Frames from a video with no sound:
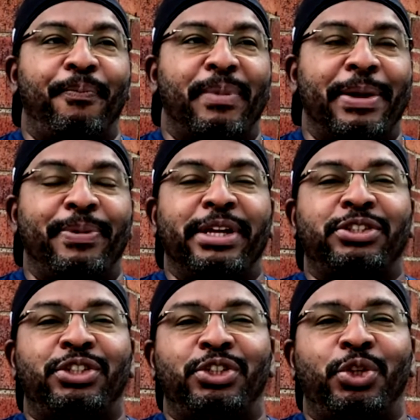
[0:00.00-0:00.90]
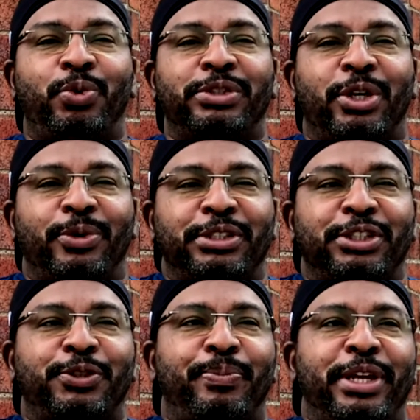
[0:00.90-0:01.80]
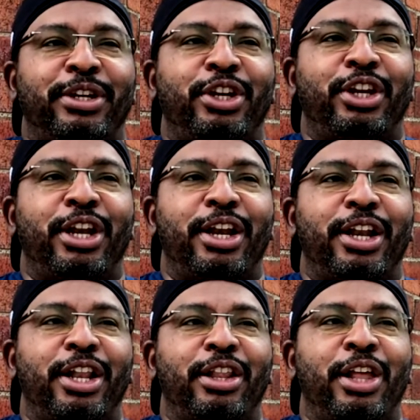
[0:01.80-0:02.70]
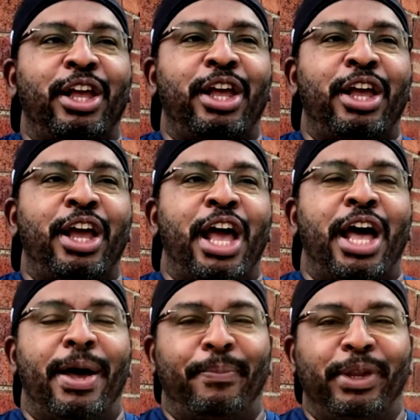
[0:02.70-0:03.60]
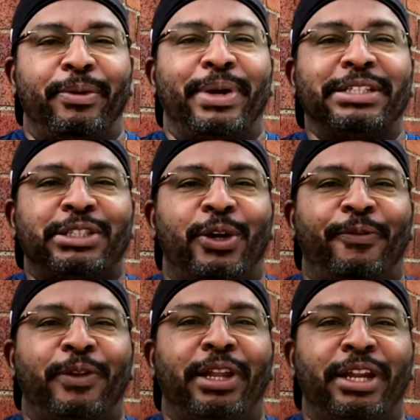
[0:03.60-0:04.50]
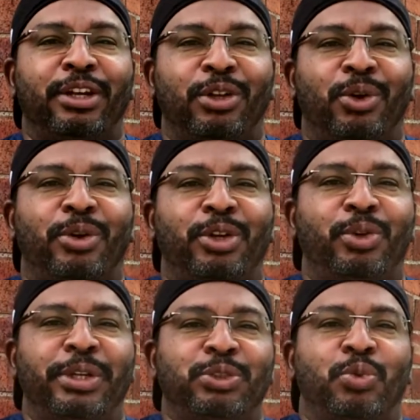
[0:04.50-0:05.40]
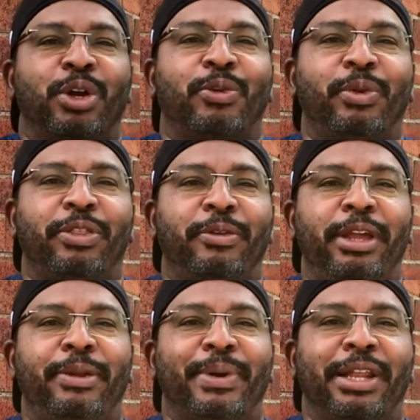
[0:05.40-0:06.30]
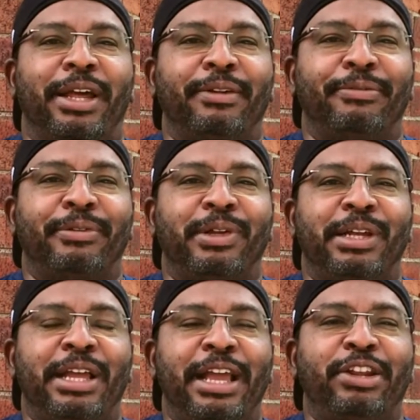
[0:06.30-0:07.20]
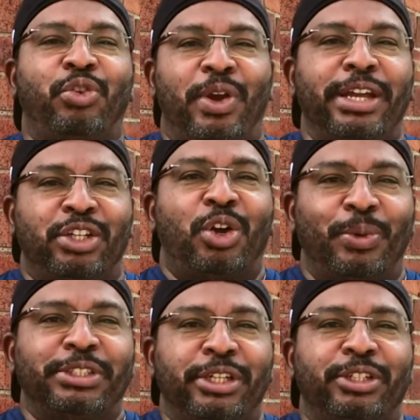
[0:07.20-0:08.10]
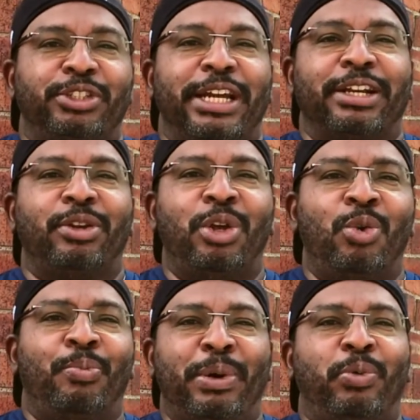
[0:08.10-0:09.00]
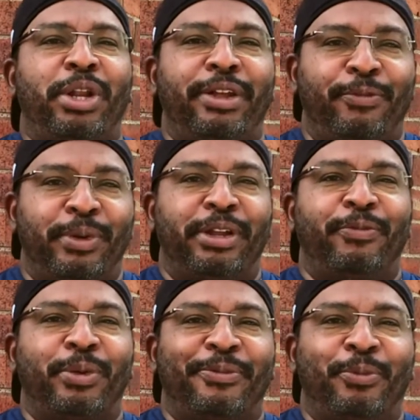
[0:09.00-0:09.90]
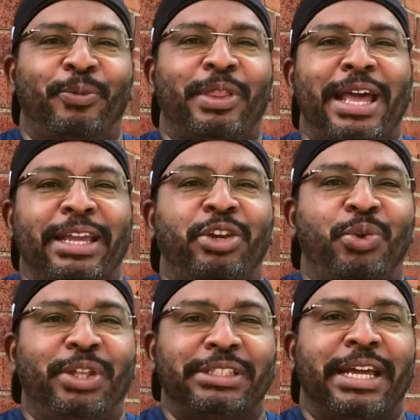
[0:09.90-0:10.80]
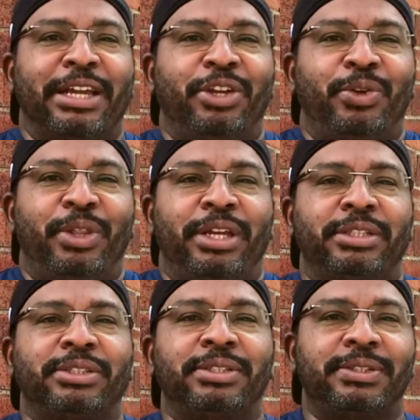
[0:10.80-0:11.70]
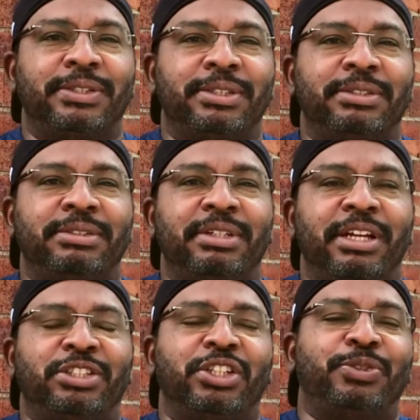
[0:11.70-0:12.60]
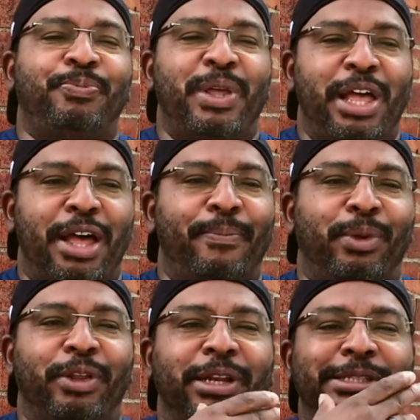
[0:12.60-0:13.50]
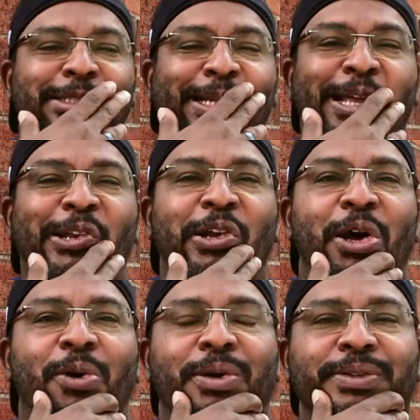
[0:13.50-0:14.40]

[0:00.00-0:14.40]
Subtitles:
My biggest issue has always just been humbling myself and letting the Lord do His work in my life, and trying to always interject, but what if I can do this, and just humbling and just letting go.